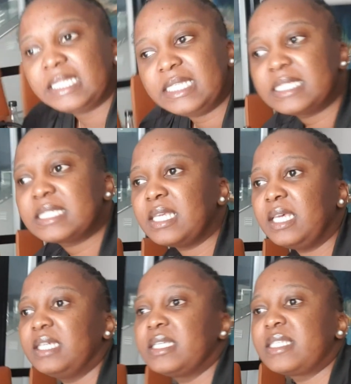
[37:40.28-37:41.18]
this
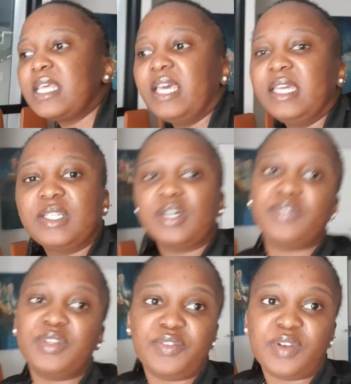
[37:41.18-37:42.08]
is the end
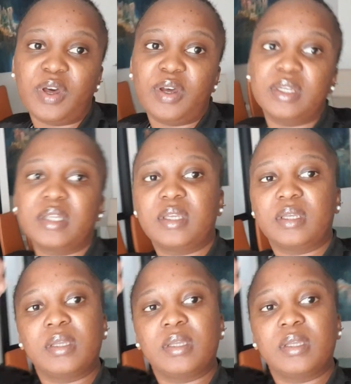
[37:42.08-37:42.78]
of the vlog.